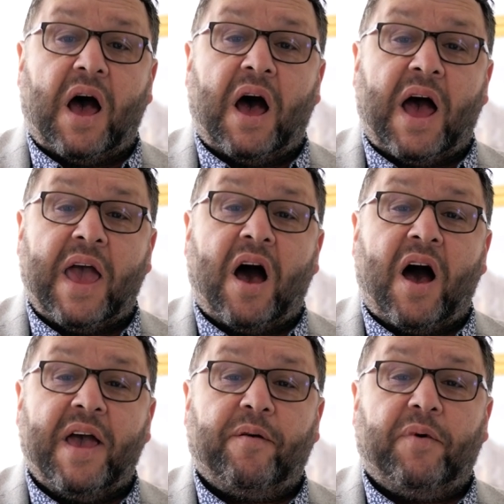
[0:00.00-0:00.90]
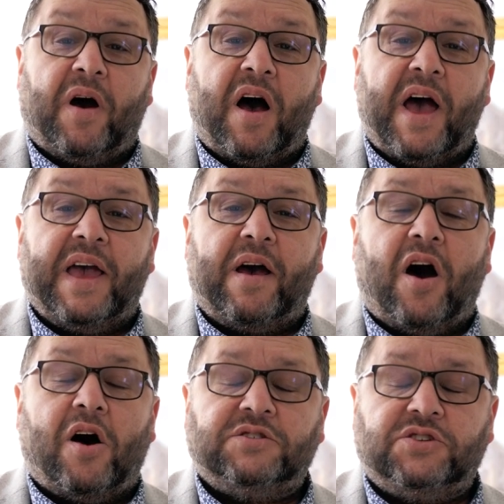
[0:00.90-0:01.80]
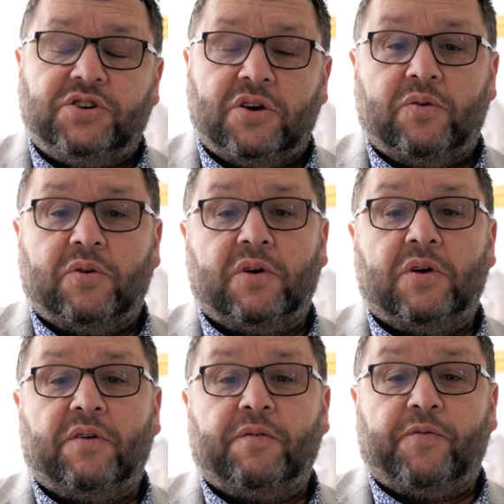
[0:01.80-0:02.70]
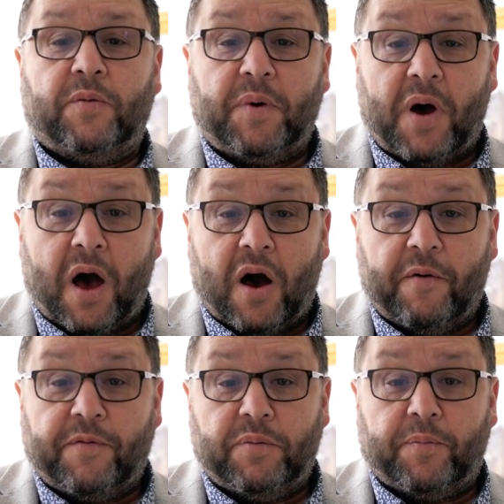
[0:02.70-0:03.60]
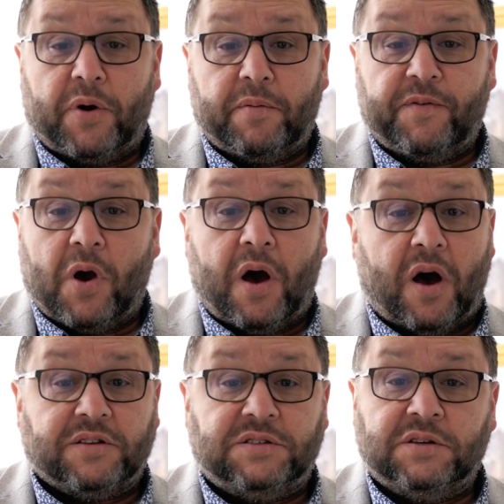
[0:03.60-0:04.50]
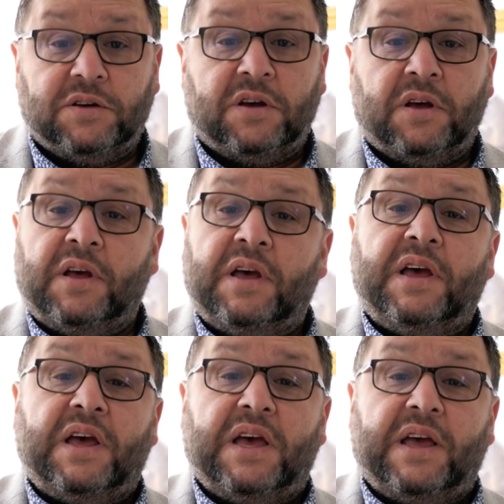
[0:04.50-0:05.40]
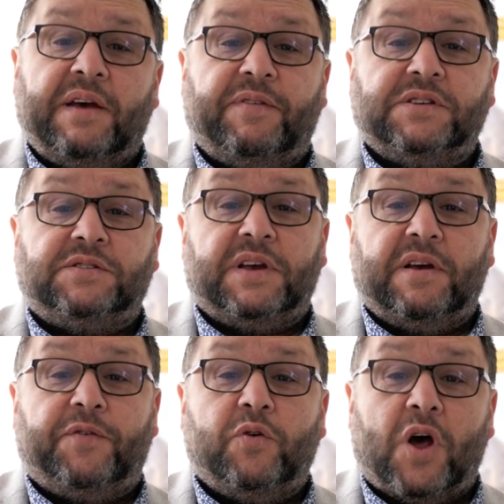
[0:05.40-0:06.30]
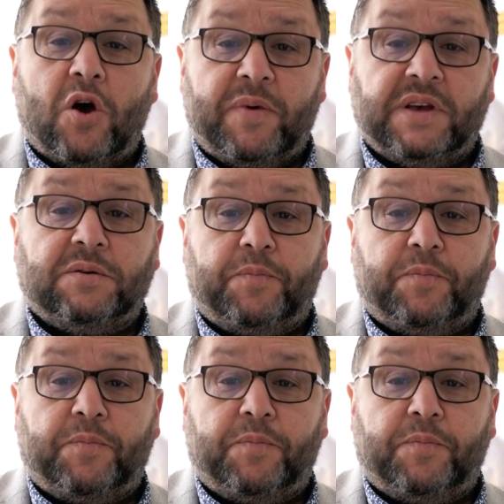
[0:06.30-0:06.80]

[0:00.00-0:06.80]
I asked you from the heart, from the bottom of your heart, if you know me as